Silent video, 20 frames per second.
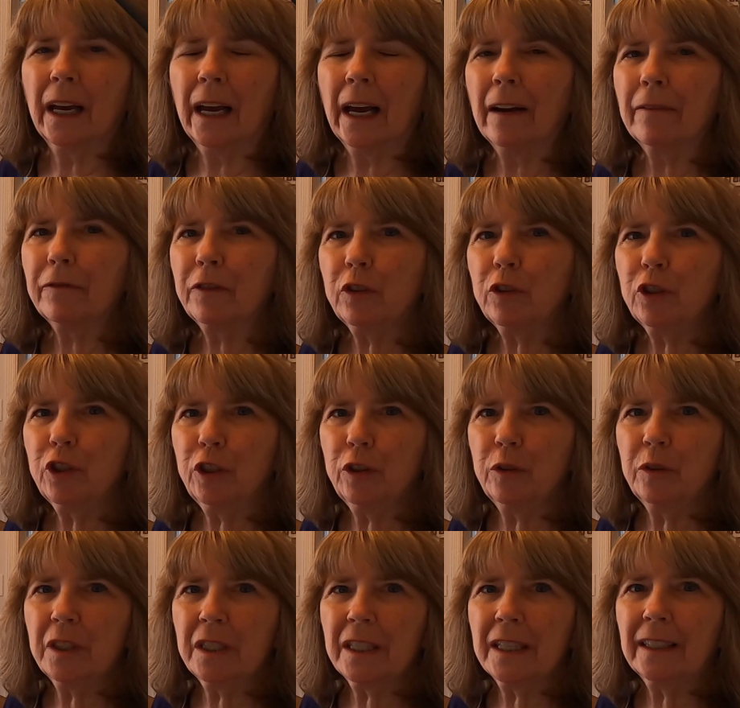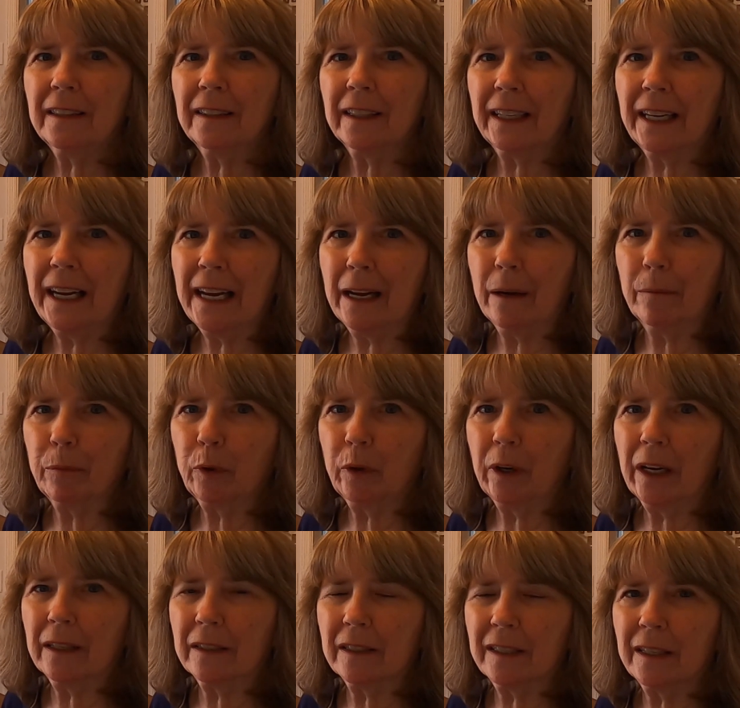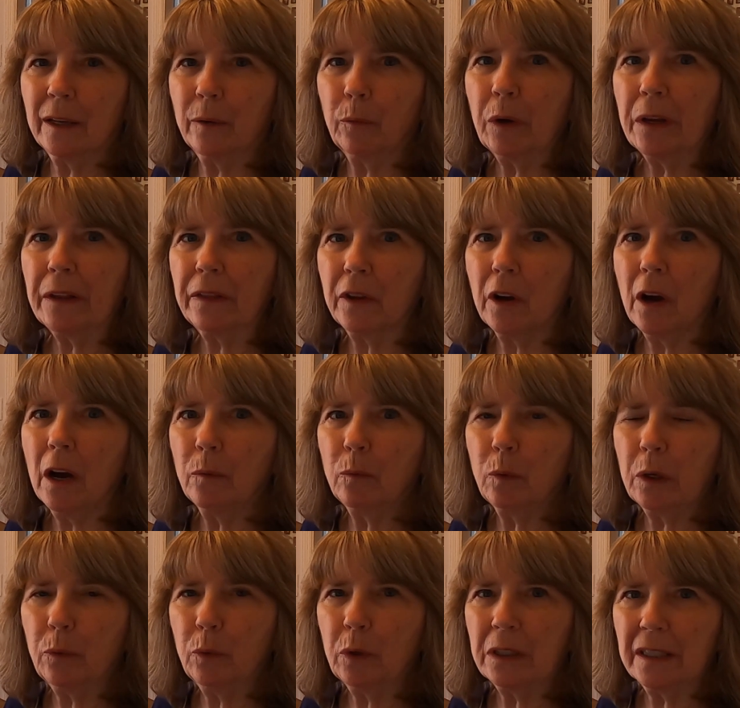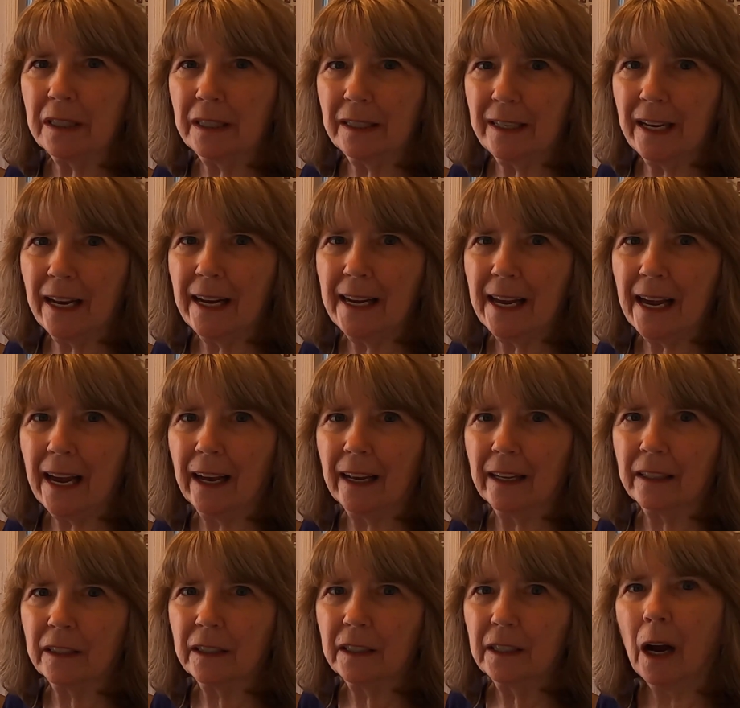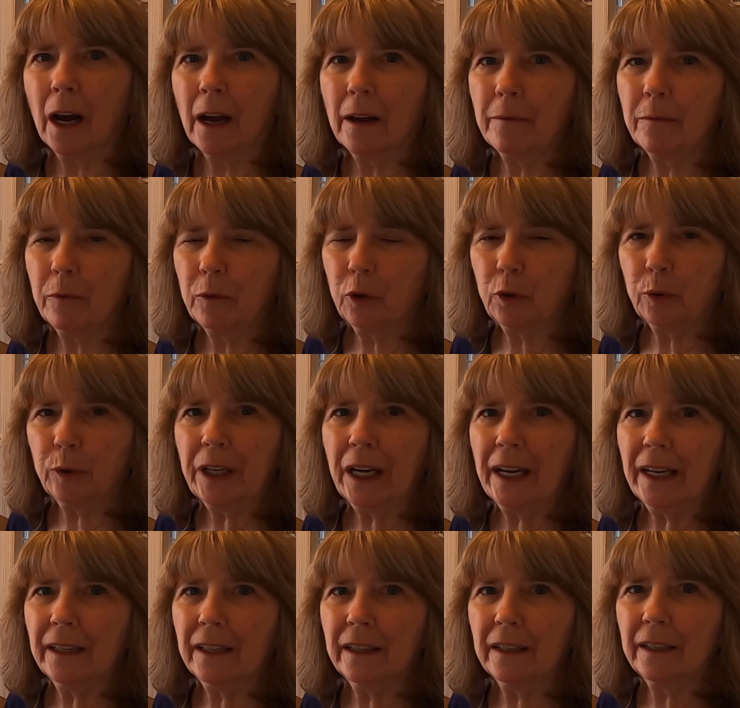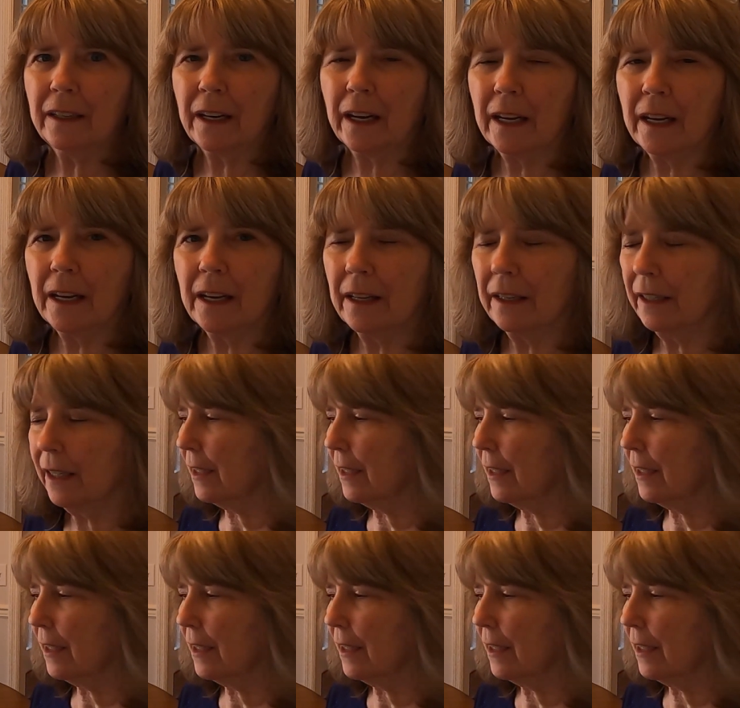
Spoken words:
After choosing the campgrounds that we thought we would stay at, I created an